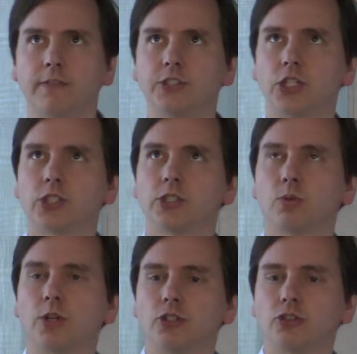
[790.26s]

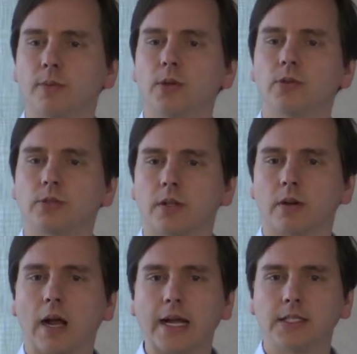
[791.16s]
physicians would attribute to
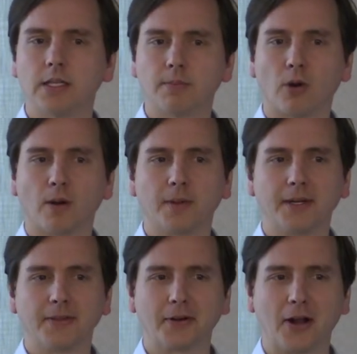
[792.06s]
their I T
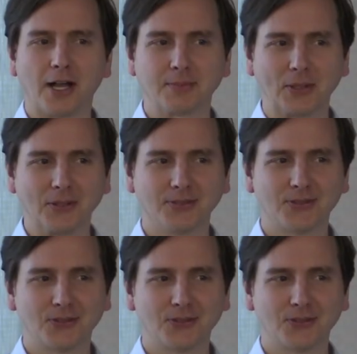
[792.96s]
department in their hospitals.